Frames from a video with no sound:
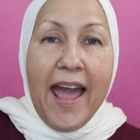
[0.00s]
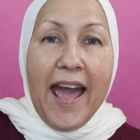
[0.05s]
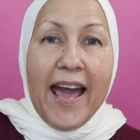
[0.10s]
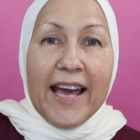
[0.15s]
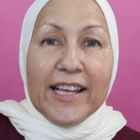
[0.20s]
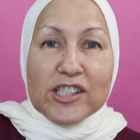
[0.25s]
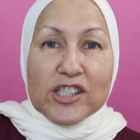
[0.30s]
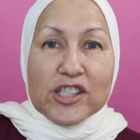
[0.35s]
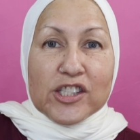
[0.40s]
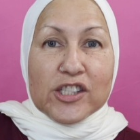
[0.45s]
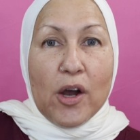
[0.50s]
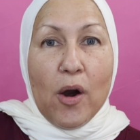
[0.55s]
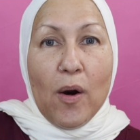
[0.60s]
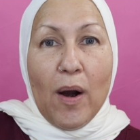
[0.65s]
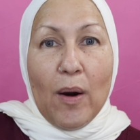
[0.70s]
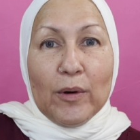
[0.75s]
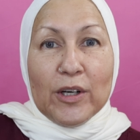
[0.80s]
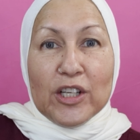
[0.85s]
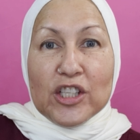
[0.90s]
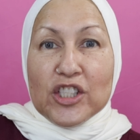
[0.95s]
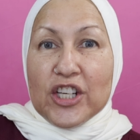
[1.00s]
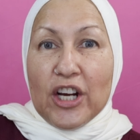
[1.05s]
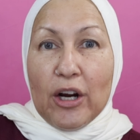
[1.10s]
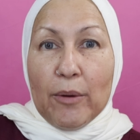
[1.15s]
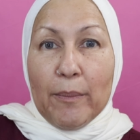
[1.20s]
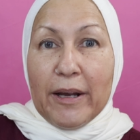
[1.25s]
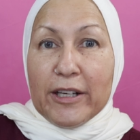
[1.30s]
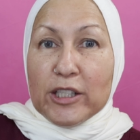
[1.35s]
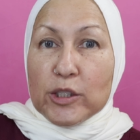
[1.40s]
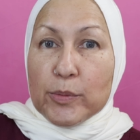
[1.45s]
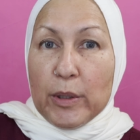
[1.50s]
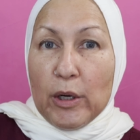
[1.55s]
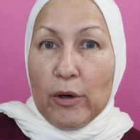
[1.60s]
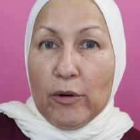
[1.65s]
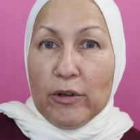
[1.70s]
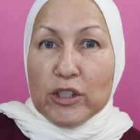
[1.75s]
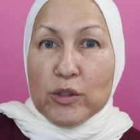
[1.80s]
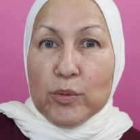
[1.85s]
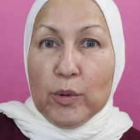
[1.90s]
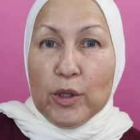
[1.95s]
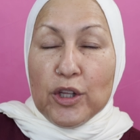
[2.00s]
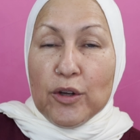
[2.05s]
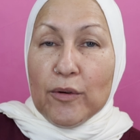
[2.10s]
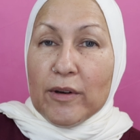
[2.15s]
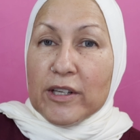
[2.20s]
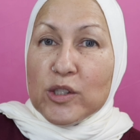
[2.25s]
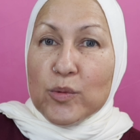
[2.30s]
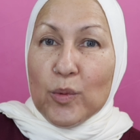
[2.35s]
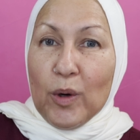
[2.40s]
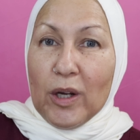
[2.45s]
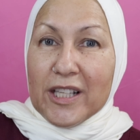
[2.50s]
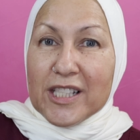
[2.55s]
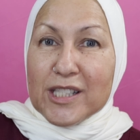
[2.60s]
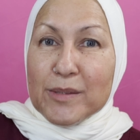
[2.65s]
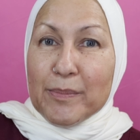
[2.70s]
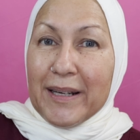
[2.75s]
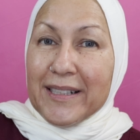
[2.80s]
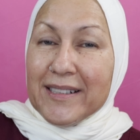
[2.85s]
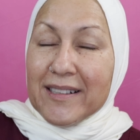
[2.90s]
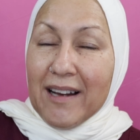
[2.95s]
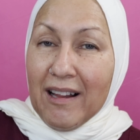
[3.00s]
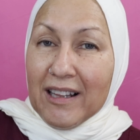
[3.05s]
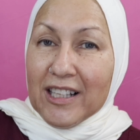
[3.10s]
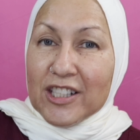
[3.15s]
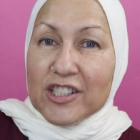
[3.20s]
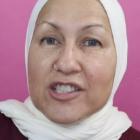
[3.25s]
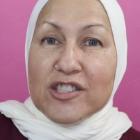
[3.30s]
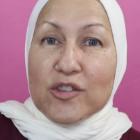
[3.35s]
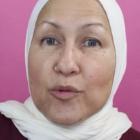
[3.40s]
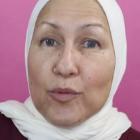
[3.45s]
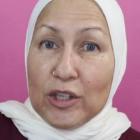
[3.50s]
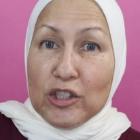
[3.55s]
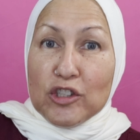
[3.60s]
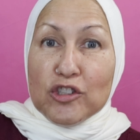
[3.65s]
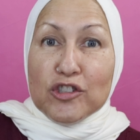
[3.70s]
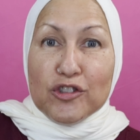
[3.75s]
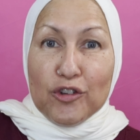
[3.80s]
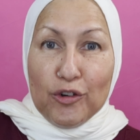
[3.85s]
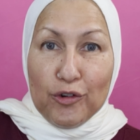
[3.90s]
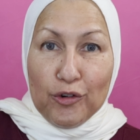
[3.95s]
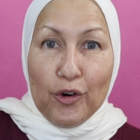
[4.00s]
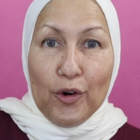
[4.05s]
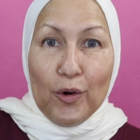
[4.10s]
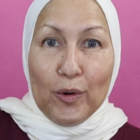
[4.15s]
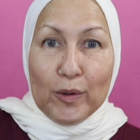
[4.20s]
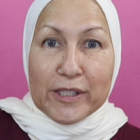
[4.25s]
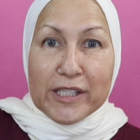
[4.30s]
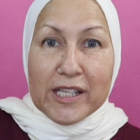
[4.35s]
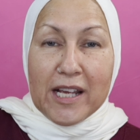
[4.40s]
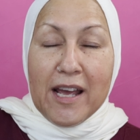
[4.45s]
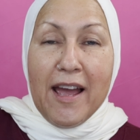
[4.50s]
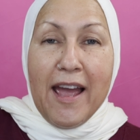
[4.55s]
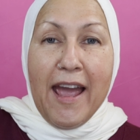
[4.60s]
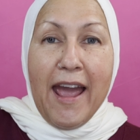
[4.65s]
And so I want to share my experience with you, as well as my knowledge as a registered nurse.